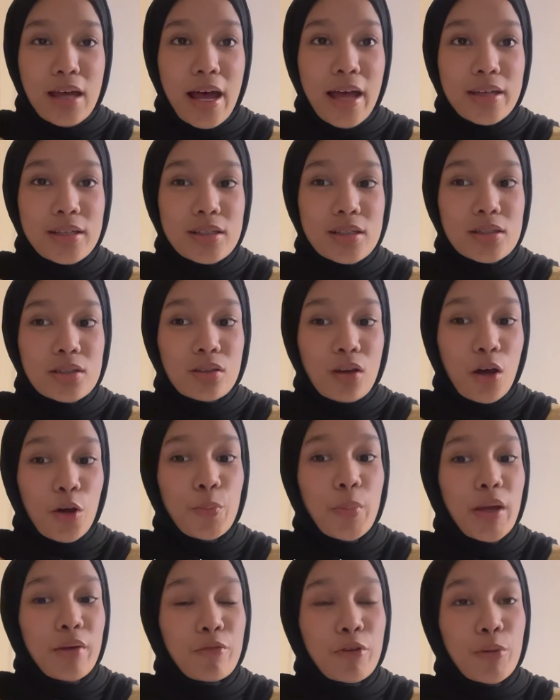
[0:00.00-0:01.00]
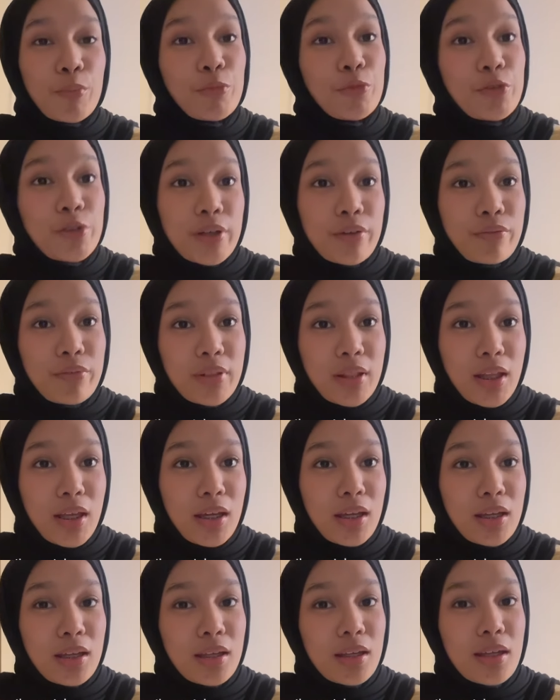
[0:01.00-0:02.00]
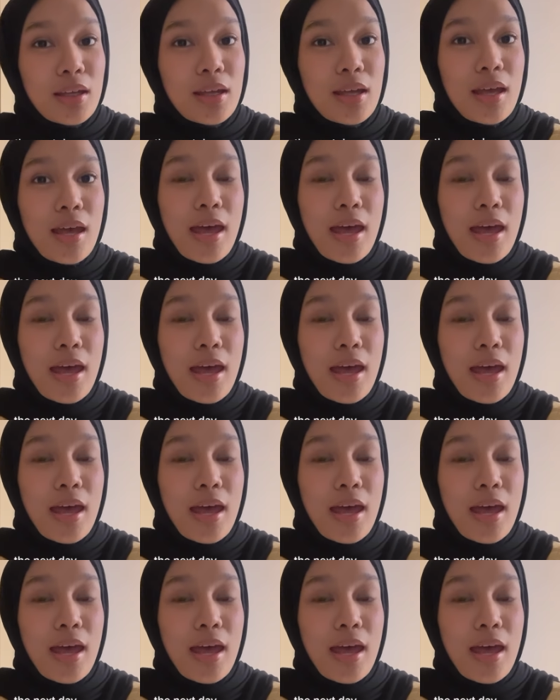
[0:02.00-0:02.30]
I just got back from thrifting